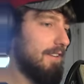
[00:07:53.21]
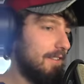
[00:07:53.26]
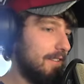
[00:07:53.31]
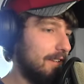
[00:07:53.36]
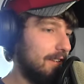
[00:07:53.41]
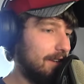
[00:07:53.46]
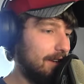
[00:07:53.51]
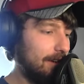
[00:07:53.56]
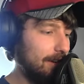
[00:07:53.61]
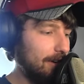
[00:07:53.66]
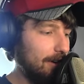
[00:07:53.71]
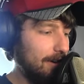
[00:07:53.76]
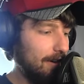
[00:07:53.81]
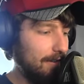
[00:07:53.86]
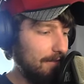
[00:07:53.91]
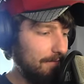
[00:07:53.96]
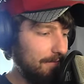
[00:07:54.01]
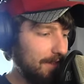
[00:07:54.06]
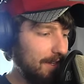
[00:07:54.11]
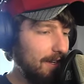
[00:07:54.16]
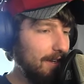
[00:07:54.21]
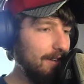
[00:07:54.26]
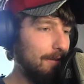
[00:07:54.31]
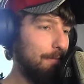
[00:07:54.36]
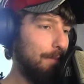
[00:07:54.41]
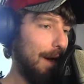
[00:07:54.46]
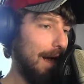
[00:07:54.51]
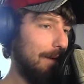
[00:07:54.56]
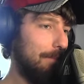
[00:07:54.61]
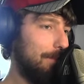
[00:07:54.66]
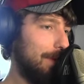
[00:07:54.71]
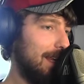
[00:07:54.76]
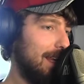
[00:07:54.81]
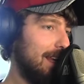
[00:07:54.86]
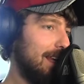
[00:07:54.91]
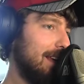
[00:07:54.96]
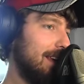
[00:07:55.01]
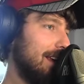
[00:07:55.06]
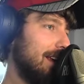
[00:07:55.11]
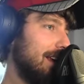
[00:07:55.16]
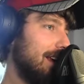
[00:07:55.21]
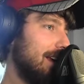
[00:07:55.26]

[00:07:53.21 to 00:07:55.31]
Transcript: good, good girl. Good puppy.